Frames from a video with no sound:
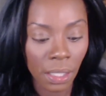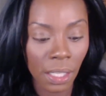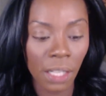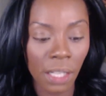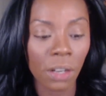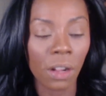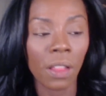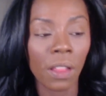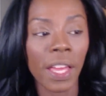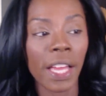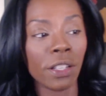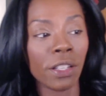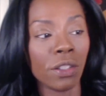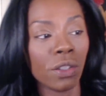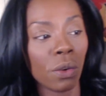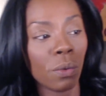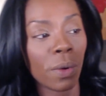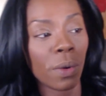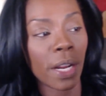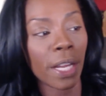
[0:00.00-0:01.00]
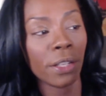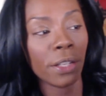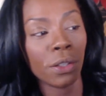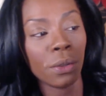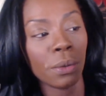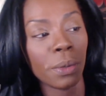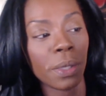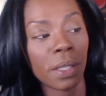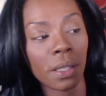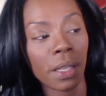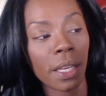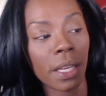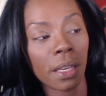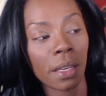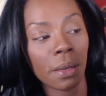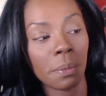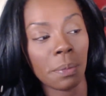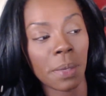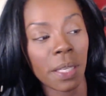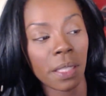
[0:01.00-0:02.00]
and all that. So what I do is
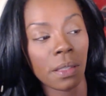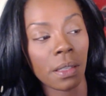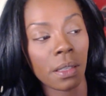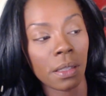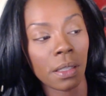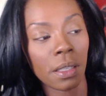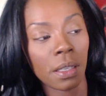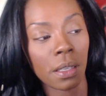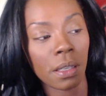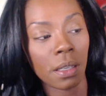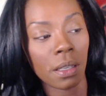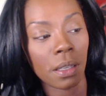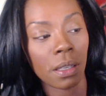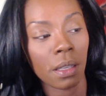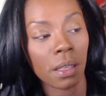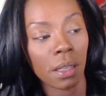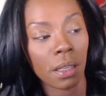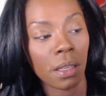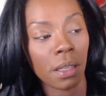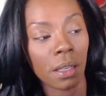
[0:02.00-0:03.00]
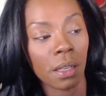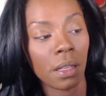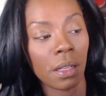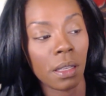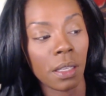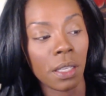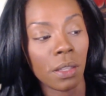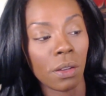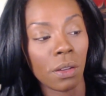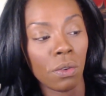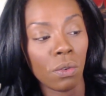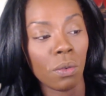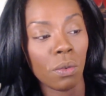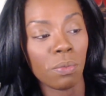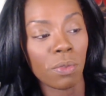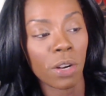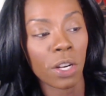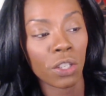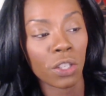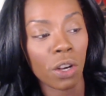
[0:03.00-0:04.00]
basically clean the whole
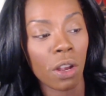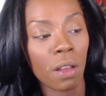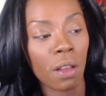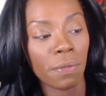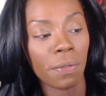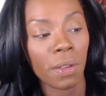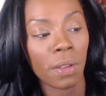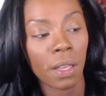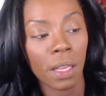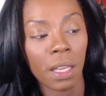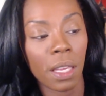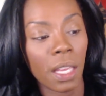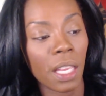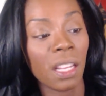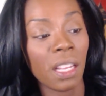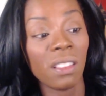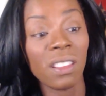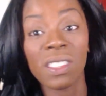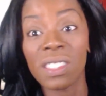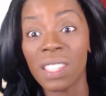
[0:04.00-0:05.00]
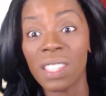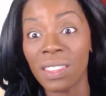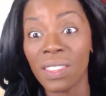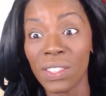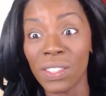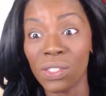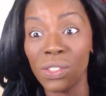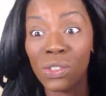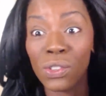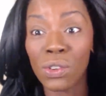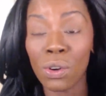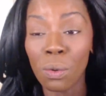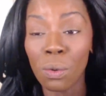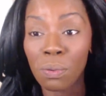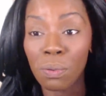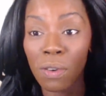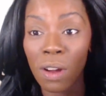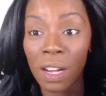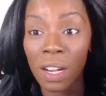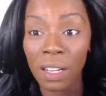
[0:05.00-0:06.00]
brush off, and it looks like there's no
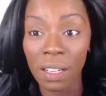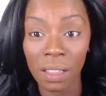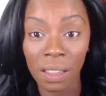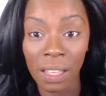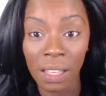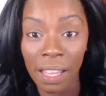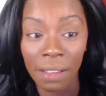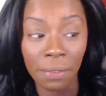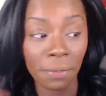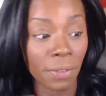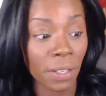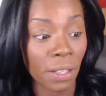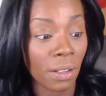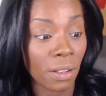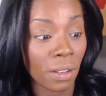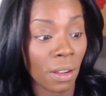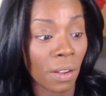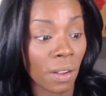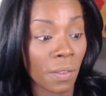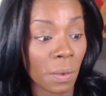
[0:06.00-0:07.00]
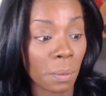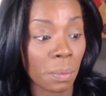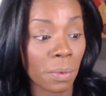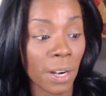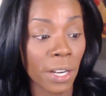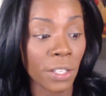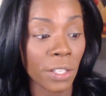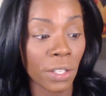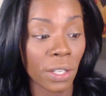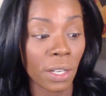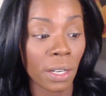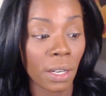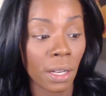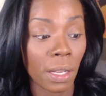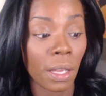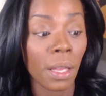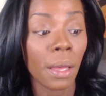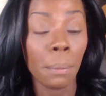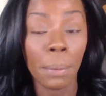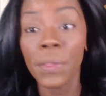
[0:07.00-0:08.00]
product left on the brush,
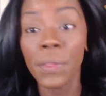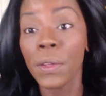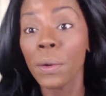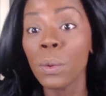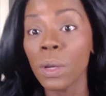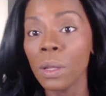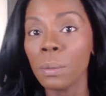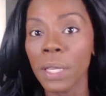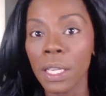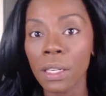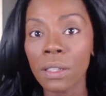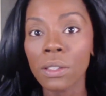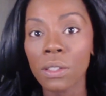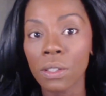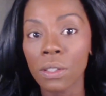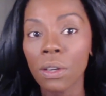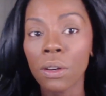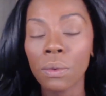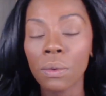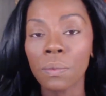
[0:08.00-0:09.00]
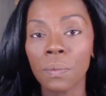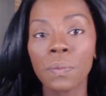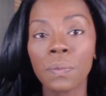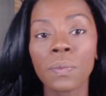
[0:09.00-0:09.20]
but there will be. So